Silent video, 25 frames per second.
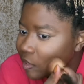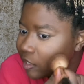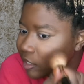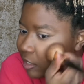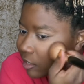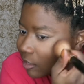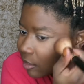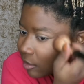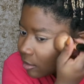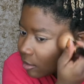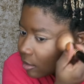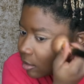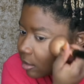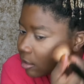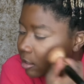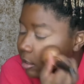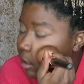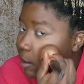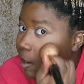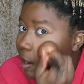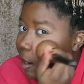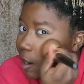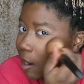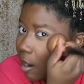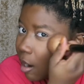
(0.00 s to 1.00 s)
the
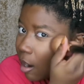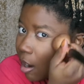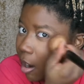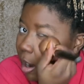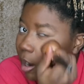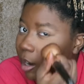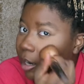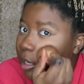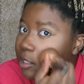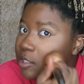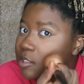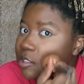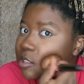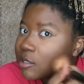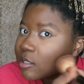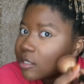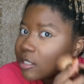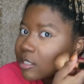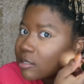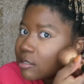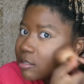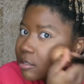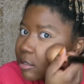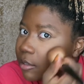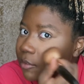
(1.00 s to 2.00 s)

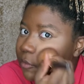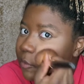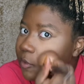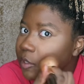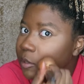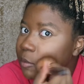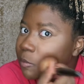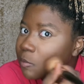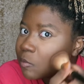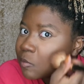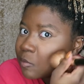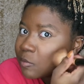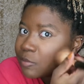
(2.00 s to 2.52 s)
harshness of it.